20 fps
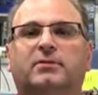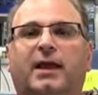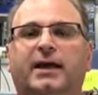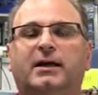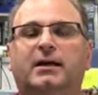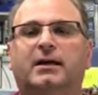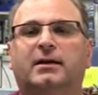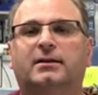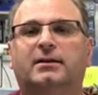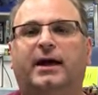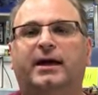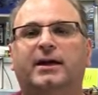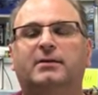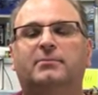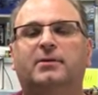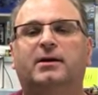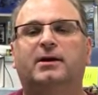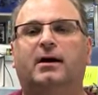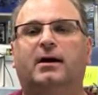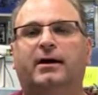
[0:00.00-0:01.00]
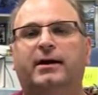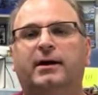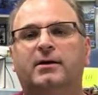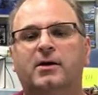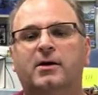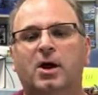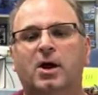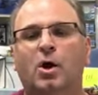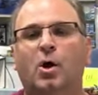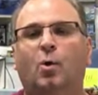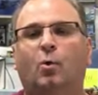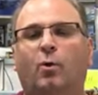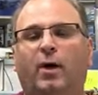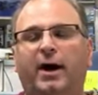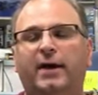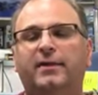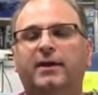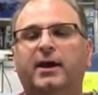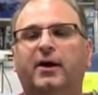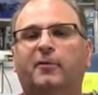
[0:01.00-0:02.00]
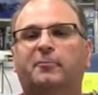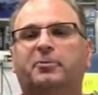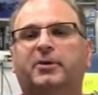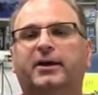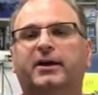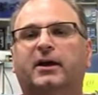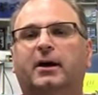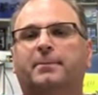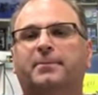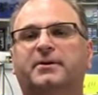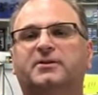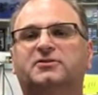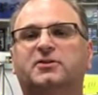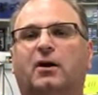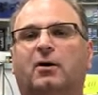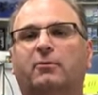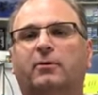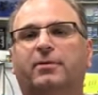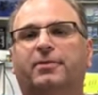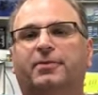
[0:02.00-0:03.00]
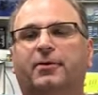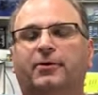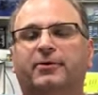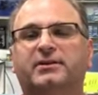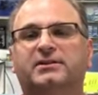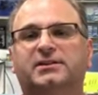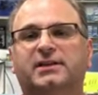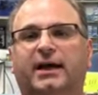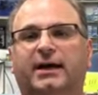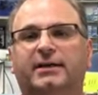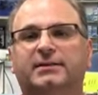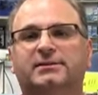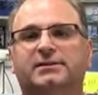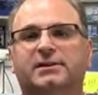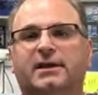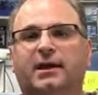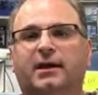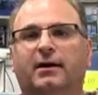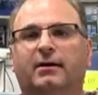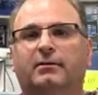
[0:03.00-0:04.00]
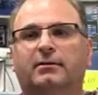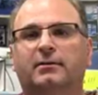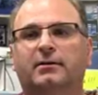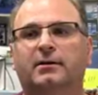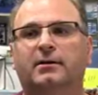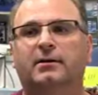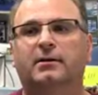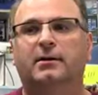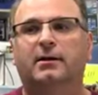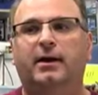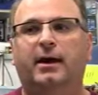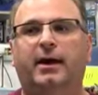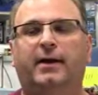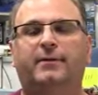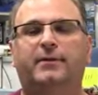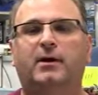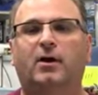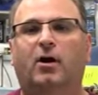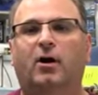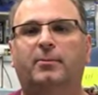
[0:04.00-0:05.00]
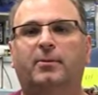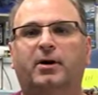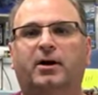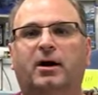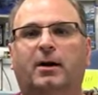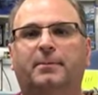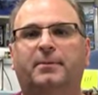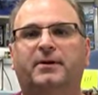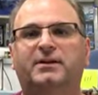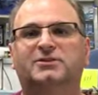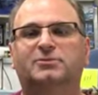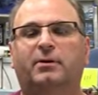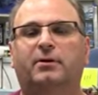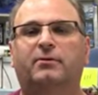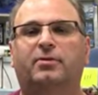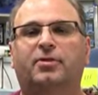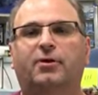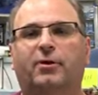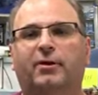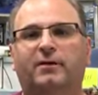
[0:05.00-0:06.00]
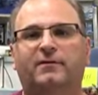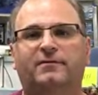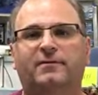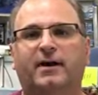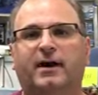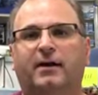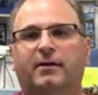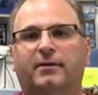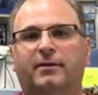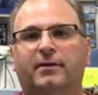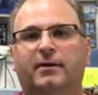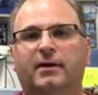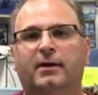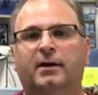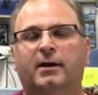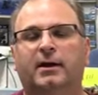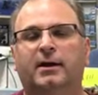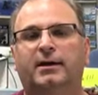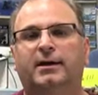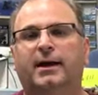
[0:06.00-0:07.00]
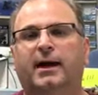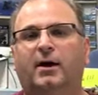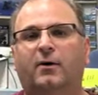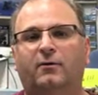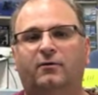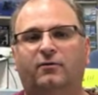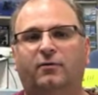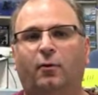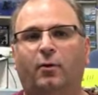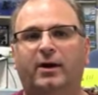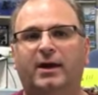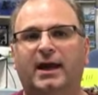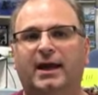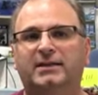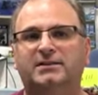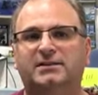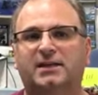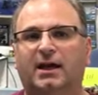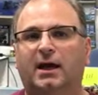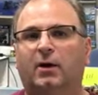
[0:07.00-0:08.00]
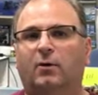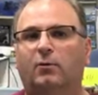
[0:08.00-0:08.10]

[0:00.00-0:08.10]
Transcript: enlighten me on it. Why the airplane companies all went 32nd scale and the armor companies went 35th? Now, 48 scale,